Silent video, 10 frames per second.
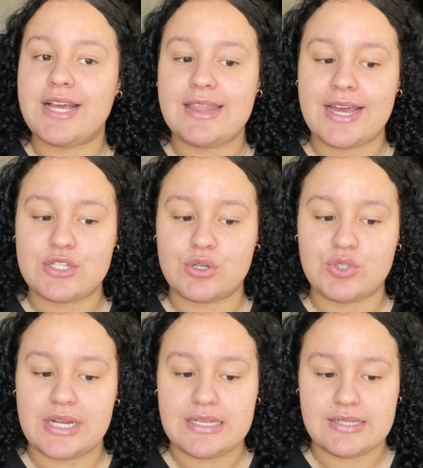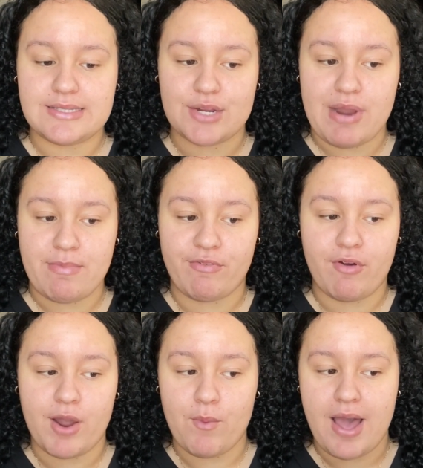I think I showed you guys this like right
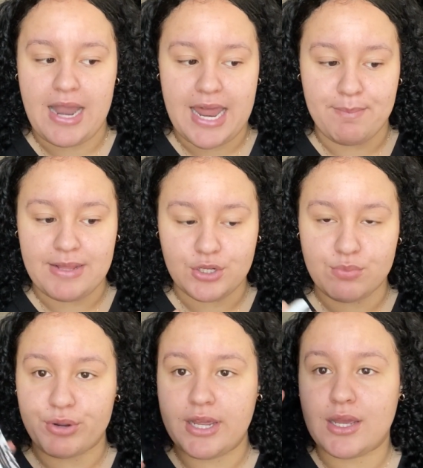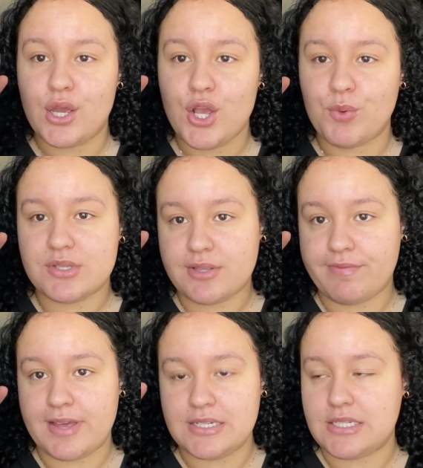before I went on like my little break, was the
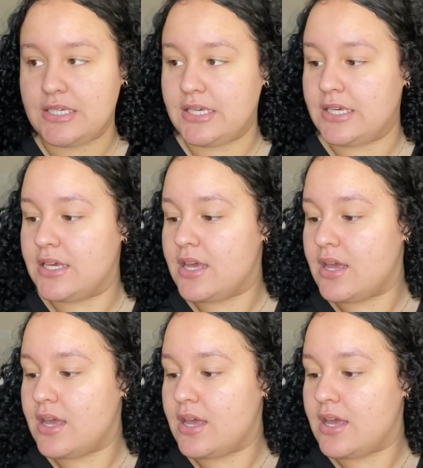Fenty